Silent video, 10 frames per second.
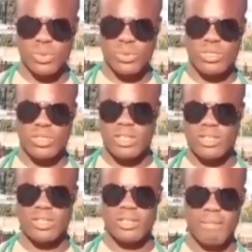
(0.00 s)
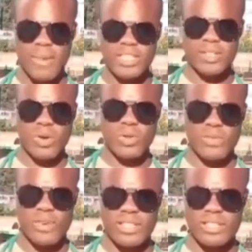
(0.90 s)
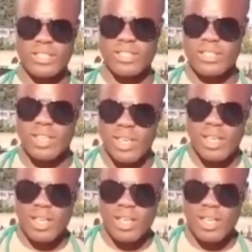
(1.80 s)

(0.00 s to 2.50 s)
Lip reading: to choose 6 medical universities